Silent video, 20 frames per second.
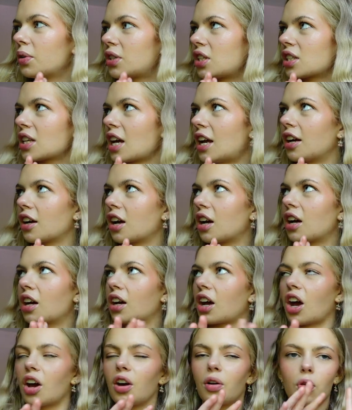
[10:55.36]
we're just kind of gonna
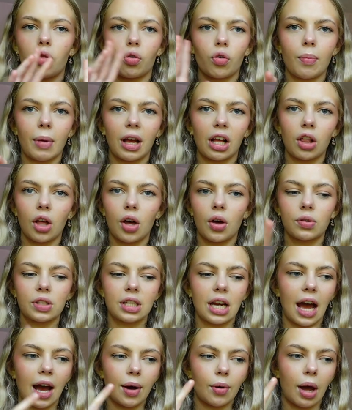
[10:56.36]
go through my clothes
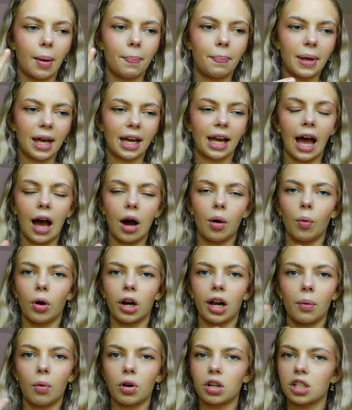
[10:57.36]
now and pick out what
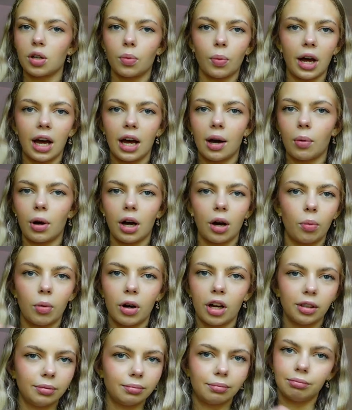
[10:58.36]
I want to wear while
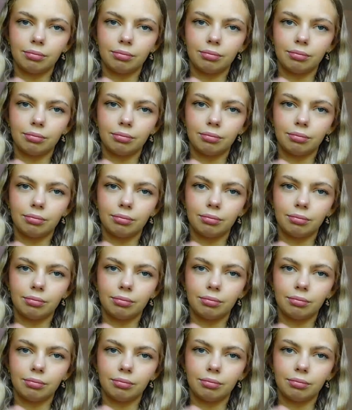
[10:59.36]
we're